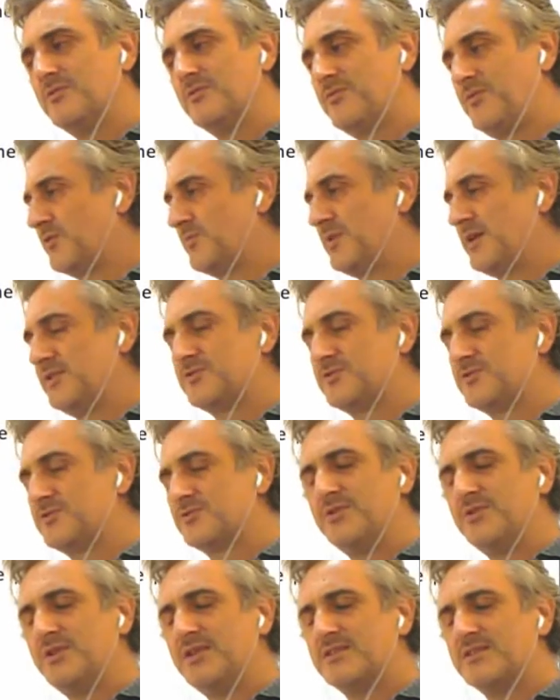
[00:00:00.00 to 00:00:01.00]
by
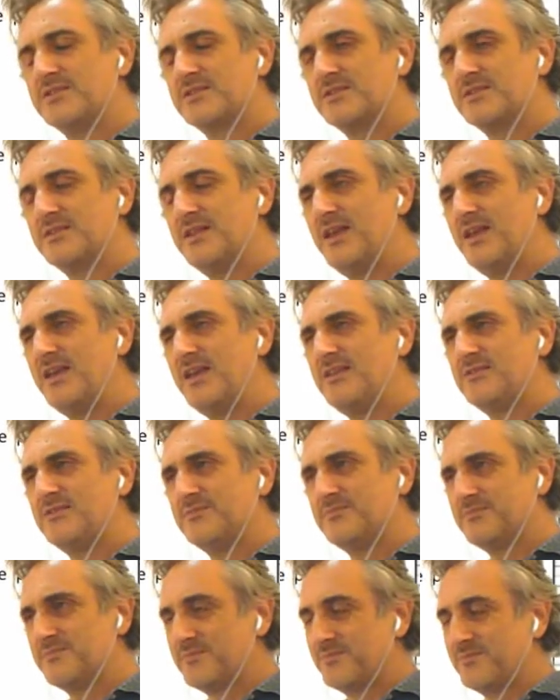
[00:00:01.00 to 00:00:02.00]
2 is 8.
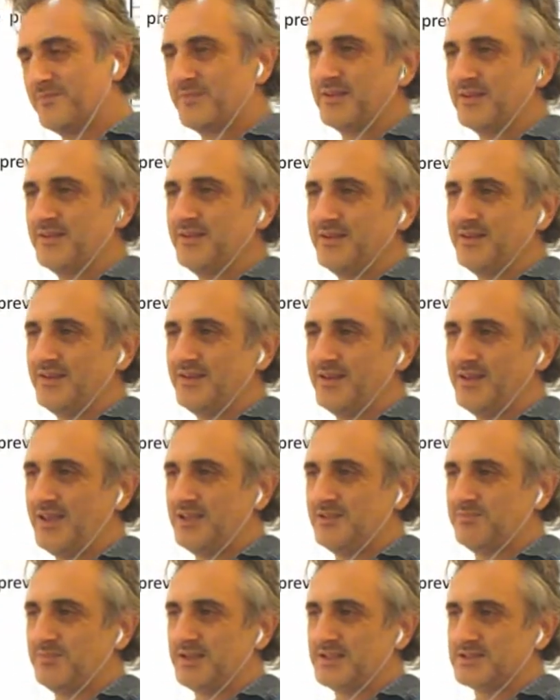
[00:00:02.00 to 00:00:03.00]

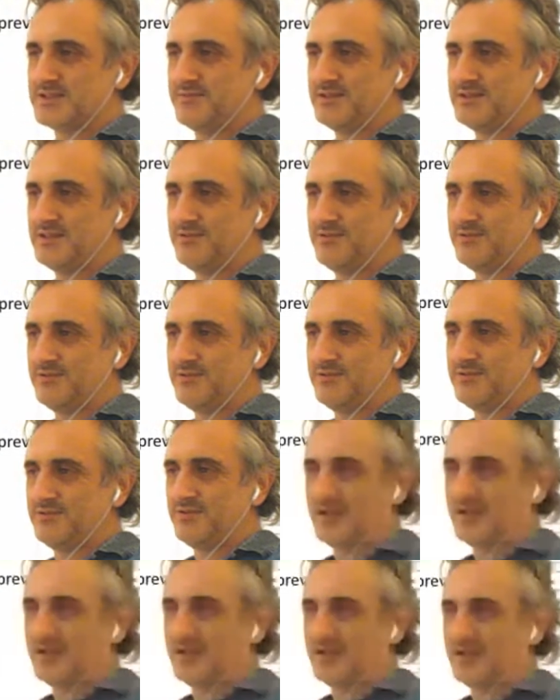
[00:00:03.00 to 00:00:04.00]
8 plus 75
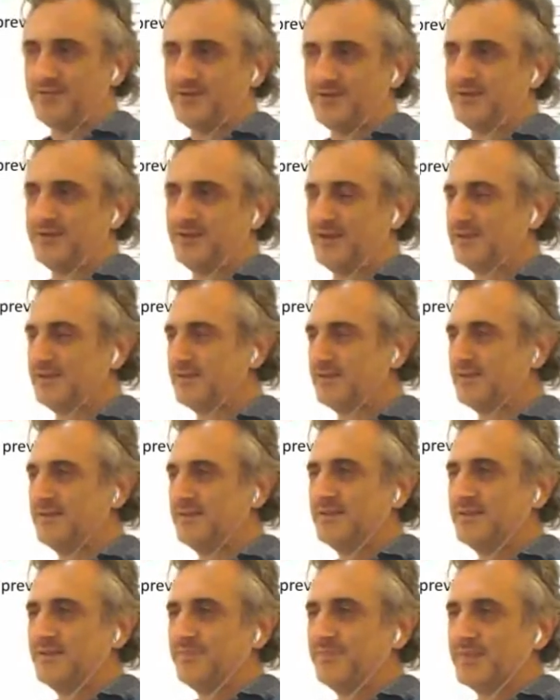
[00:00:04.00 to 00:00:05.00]
is something like
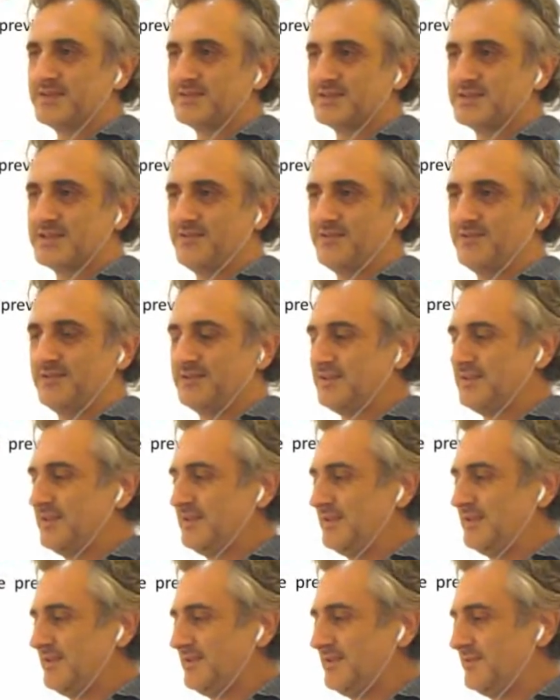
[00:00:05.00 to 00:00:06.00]

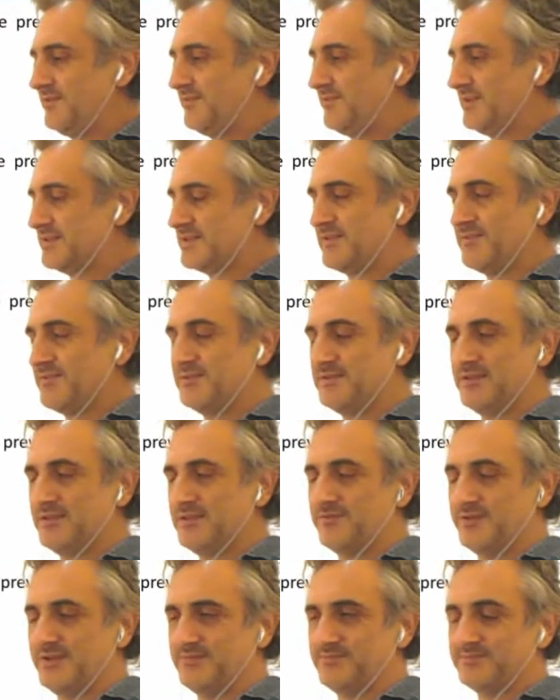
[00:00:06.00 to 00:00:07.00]

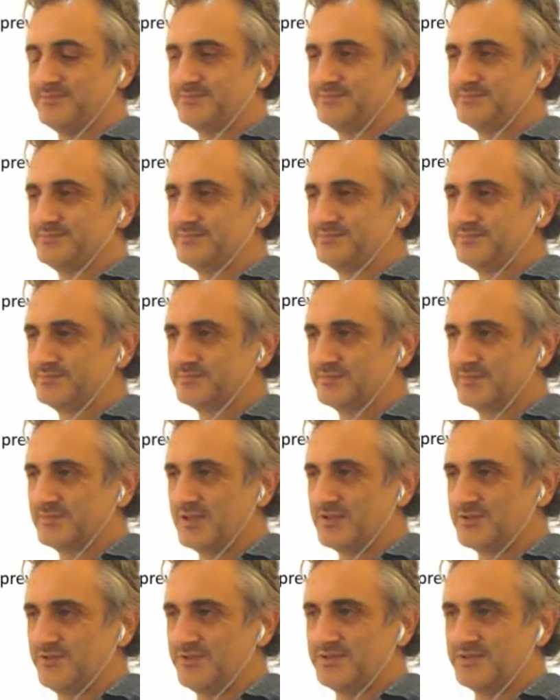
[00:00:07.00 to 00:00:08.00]
73.
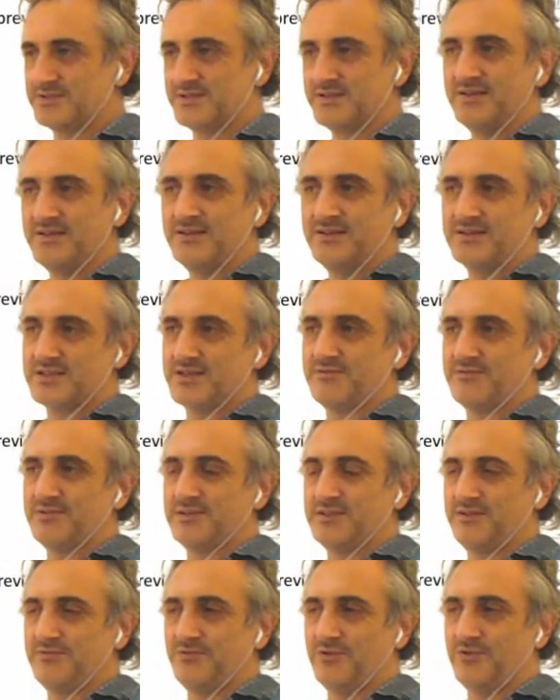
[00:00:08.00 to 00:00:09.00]
Okay, so it's
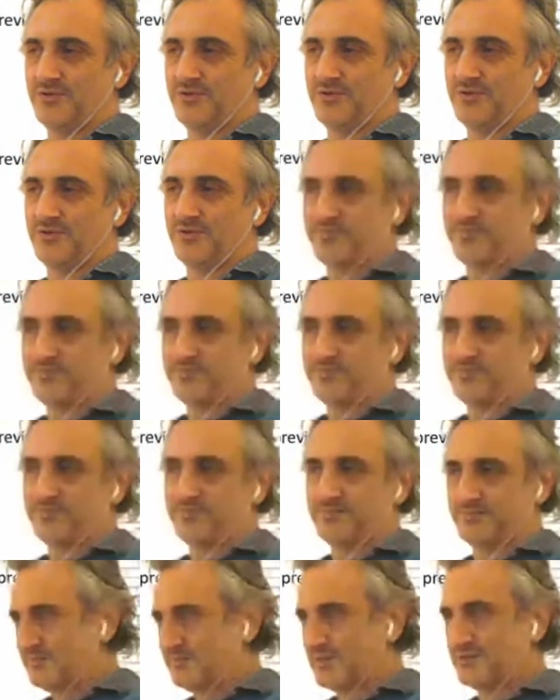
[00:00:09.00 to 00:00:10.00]
74.
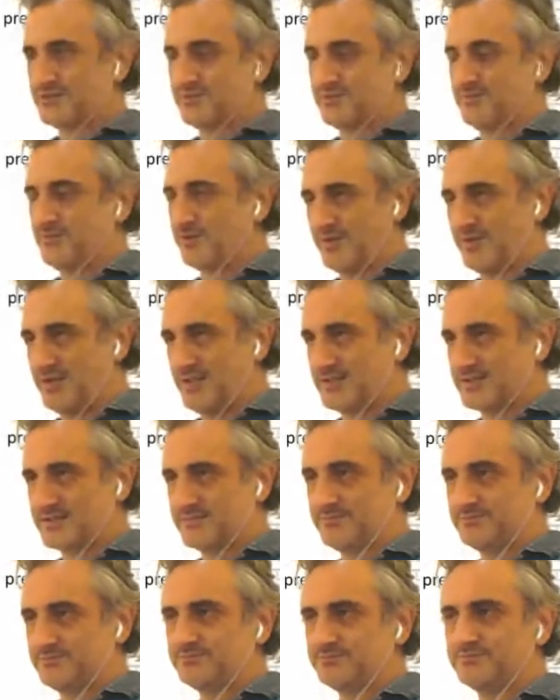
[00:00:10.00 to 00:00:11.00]
Okay, so more or
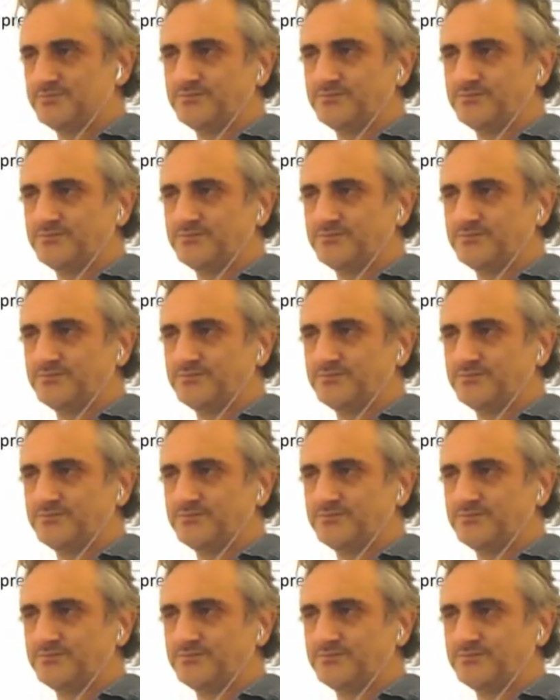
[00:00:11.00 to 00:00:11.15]
less.